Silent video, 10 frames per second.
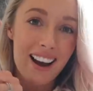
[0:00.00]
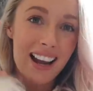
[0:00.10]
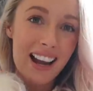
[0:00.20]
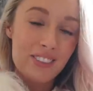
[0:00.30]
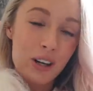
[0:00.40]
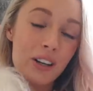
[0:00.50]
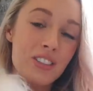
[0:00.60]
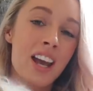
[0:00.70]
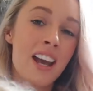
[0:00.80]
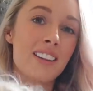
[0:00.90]
I have
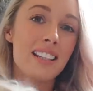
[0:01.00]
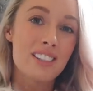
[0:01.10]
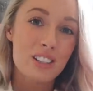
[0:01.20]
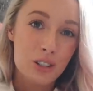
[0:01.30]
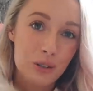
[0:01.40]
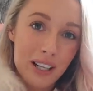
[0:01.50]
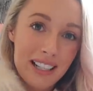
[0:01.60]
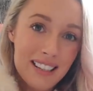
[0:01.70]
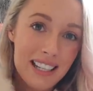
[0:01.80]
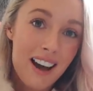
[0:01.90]
got these
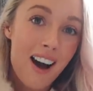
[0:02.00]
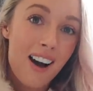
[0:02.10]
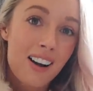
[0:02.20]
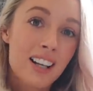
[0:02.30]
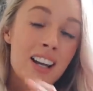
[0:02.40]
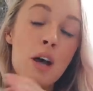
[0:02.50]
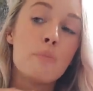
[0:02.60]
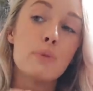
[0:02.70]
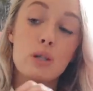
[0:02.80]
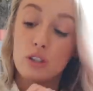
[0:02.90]
crazy UGG
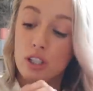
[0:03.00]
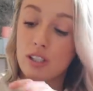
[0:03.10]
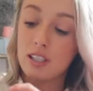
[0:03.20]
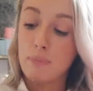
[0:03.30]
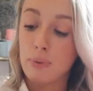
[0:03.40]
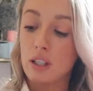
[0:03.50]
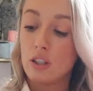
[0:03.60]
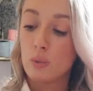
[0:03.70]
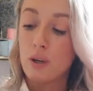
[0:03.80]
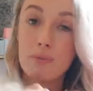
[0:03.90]
boot
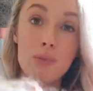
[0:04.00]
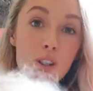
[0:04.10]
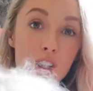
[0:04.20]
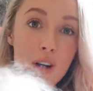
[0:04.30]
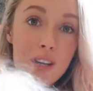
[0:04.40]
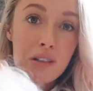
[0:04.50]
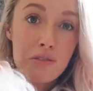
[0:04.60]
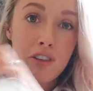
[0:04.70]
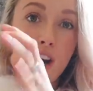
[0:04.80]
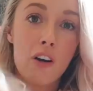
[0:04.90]
slippers with the Mongolian
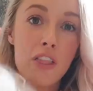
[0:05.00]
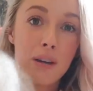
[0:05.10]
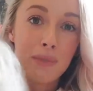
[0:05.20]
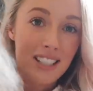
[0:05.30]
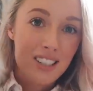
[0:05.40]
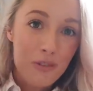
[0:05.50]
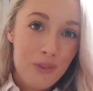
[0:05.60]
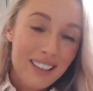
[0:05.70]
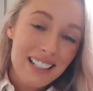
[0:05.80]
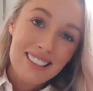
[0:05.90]
fur on them. I don't
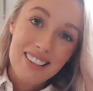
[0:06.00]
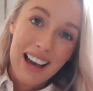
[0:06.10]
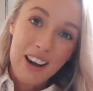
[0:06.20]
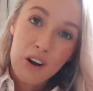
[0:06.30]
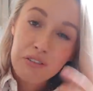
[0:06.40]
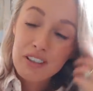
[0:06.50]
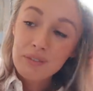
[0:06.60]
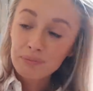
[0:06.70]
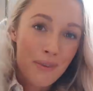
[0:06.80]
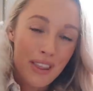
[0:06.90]
wear these that
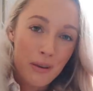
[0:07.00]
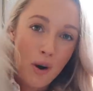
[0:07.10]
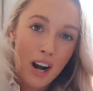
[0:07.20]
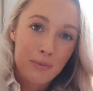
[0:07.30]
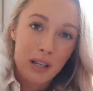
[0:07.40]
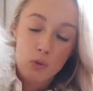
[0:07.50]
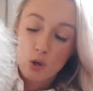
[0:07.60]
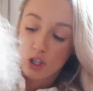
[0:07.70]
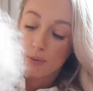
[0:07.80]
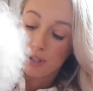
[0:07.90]
often, but they were in my
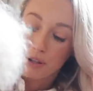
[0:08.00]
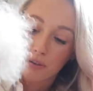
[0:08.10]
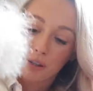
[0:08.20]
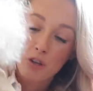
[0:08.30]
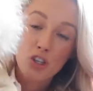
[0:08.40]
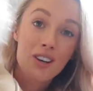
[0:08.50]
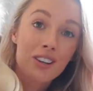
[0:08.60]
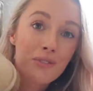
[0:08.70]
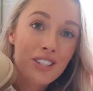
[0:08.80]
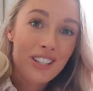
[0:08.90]
wardrobe, so I thought I would show
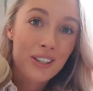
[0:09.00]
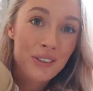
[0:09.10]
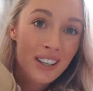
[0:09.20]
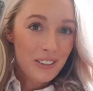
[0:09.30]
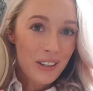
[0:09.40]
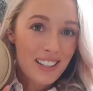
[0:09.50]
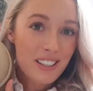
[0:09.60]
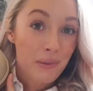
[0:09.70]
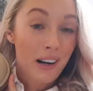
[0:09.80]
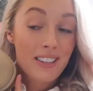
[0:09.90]
them to you. Are you guys
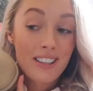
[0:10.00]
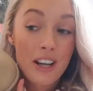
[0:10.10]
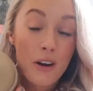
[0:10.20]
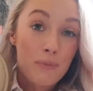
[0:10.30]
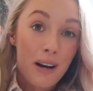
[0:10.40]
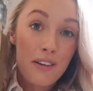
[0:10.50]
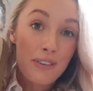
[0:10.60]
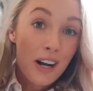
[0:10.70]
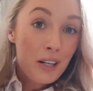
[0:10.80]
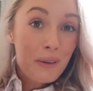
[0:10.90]
surprised that I own a pair of
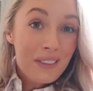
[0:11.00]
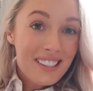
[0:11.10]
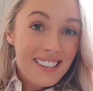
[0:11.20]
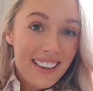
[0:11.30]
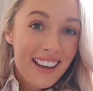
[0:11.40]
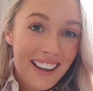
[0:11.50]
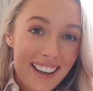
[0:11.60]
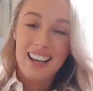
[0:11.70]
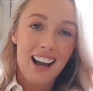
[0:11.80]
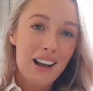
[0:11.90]
UGG boots?
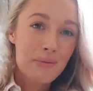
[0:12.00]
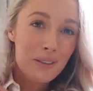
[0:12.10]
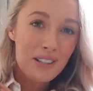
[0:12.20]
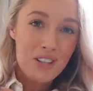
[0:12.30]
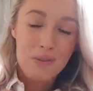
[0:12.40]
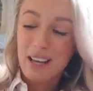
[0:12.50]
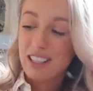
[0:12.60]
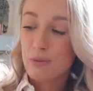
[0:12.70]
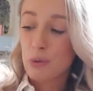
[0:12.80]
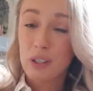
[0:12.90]
Yeah, I probably should wear
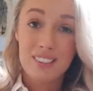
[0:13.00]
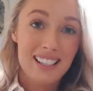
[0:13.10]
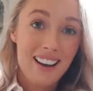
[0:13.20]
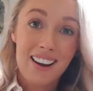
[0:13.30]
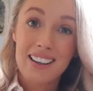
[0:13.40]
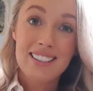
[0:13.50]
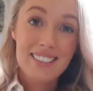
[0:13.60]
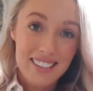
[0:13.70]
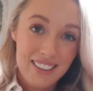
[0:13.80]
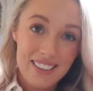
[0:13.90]
these more because they are
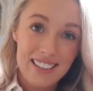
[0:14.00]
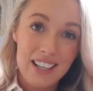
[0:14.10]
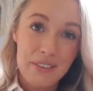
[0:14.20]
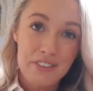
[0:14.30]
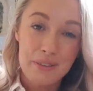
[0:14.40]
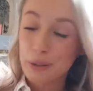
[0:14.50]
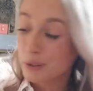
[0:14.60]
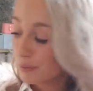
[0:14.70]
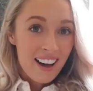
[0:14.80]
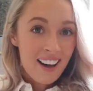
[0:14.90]
seriously
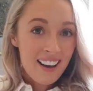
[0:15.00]
comfortable.